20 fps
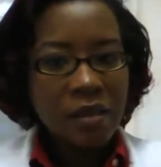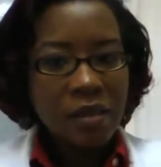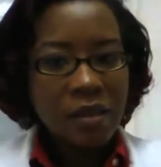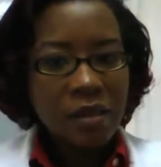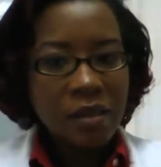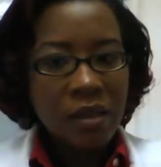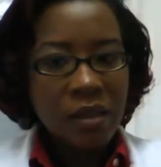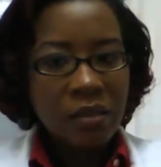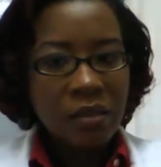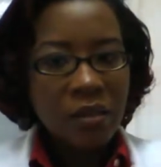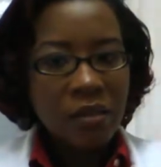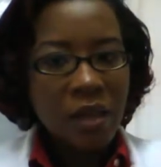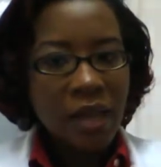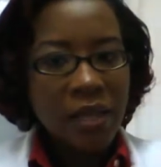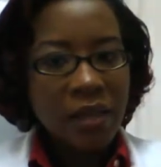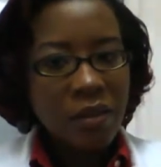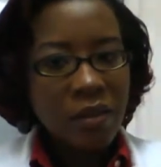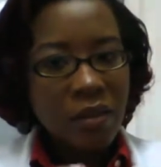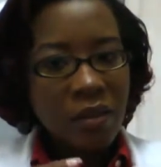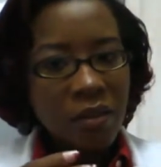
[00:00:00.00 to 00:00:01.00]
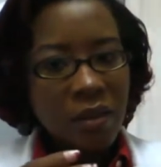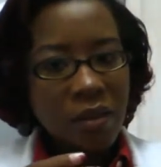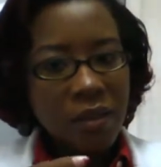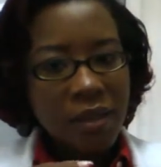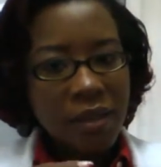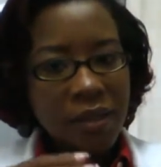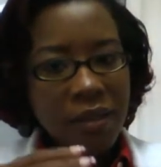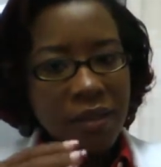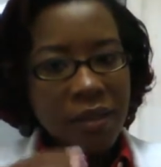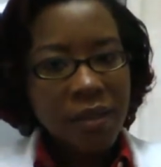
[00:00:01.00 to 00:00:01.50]

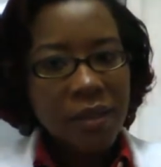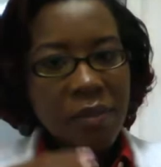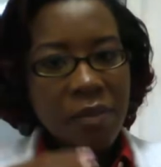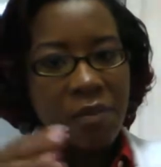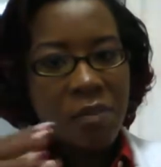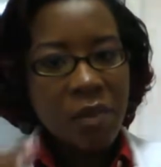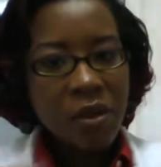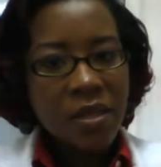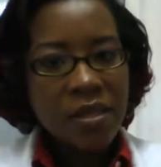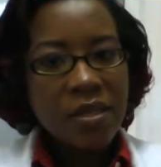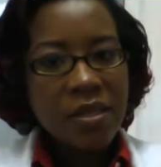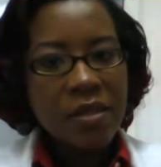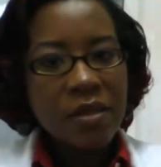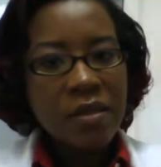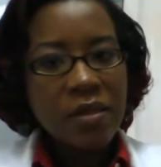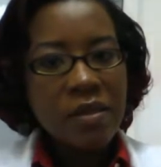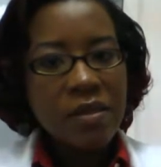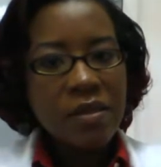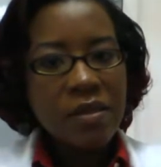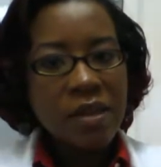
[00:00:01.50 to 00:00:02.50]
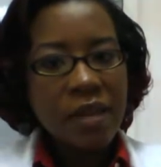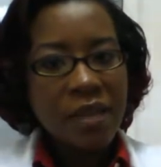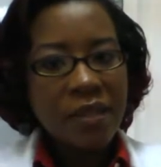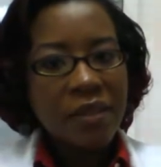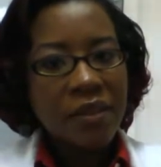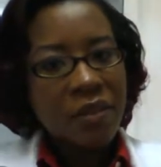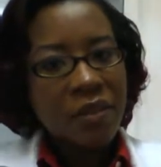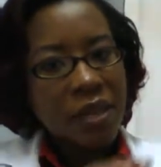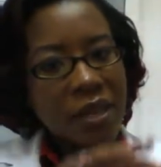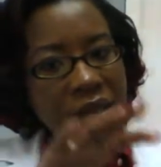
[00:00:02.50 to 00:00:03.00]
the muscles that
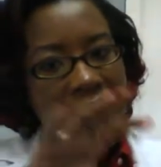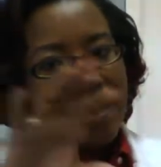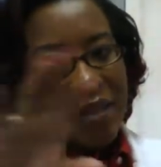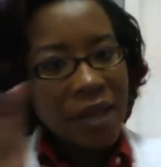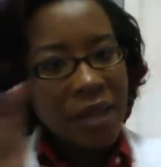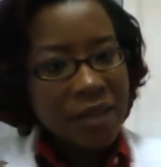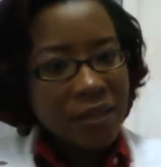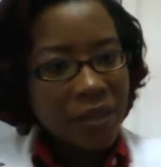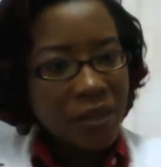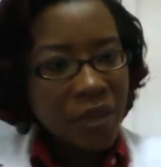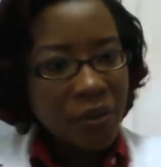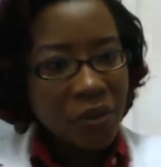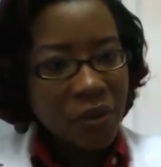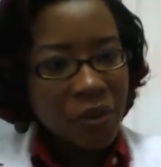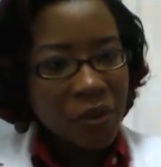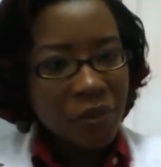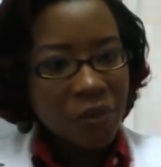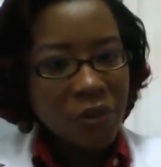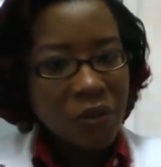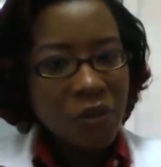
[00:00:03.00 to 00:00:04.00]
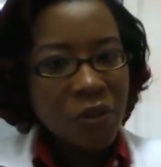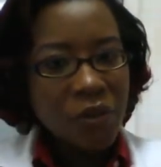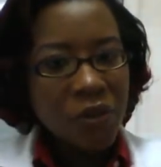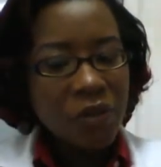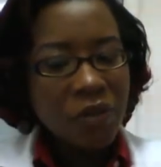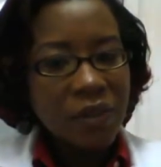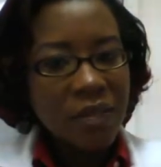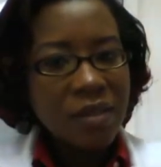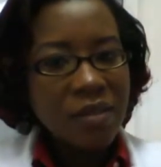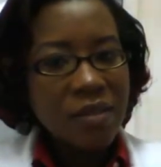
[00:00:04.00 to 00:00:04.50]
are in that area of the
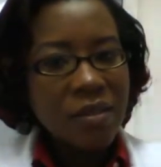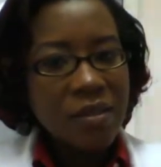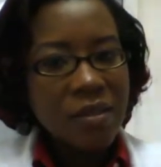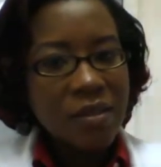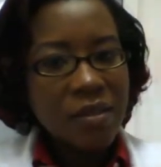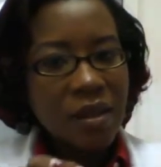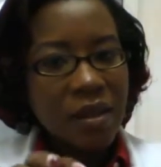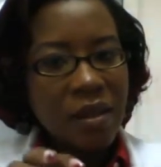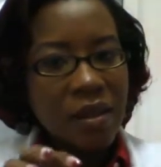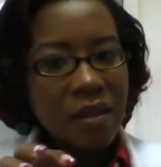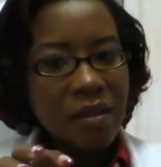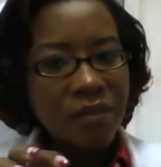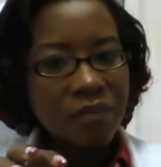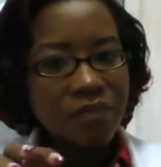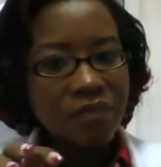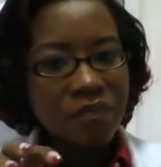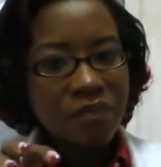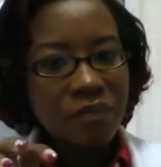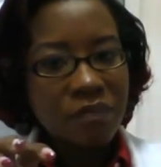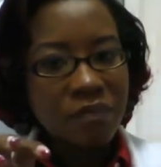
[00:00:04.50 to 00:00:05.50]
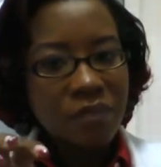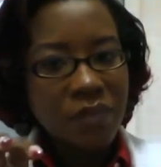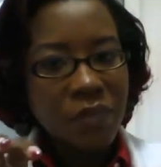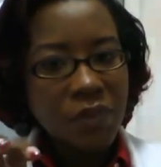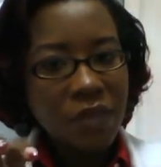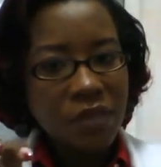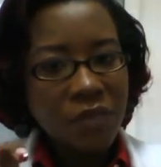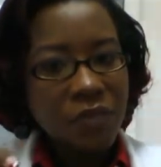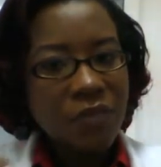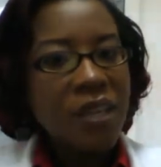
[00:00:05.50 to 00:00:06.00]
nerve that
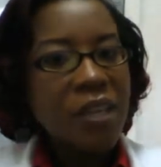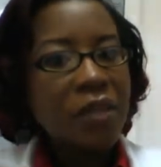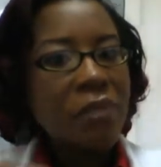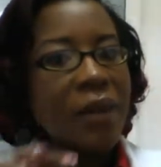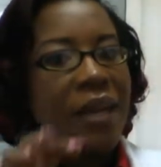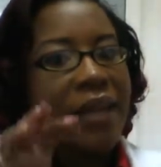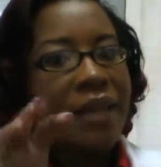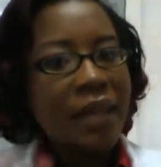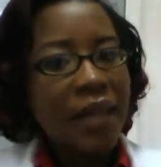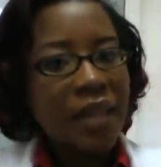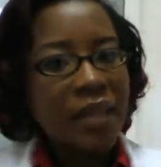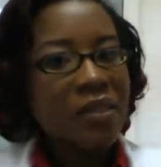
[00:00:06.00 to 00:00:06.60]
is fed by that